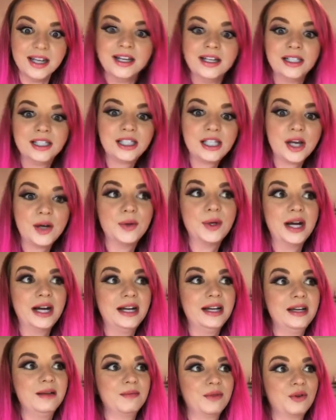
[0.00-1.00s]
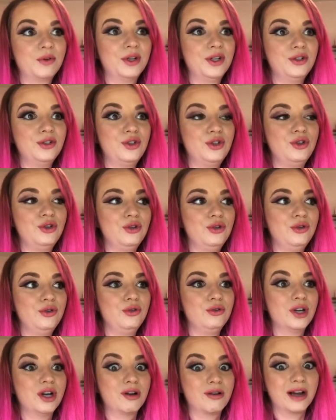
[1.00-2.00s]
So I'm going
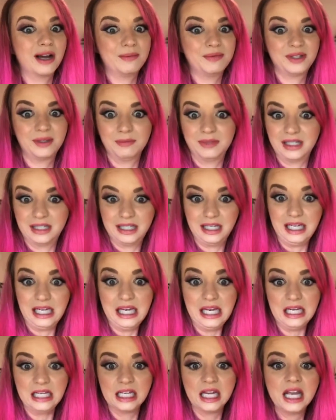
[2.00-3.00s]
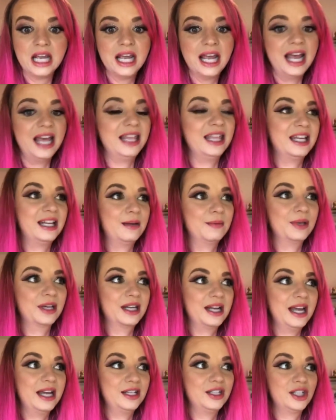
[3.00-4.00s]
to go grab something to eat, and then I'm going to
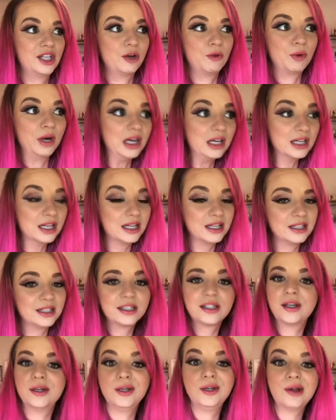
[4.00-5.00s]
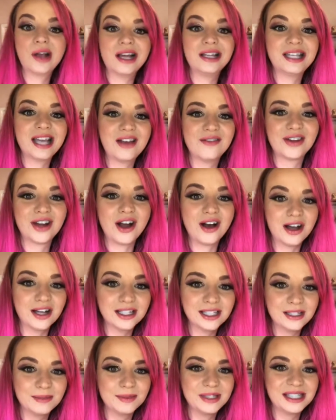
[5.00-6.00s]
head to work. So you guys have an
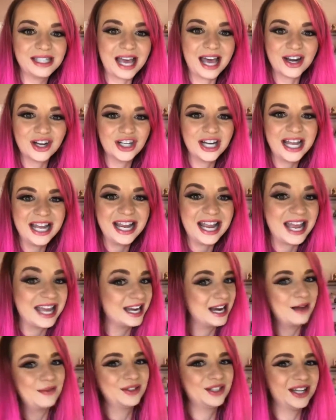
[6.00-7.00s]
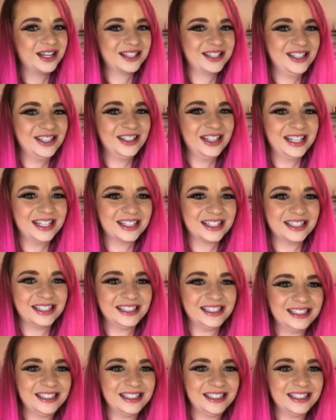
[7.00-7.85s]
awesome Saturday, and I will talk to you later.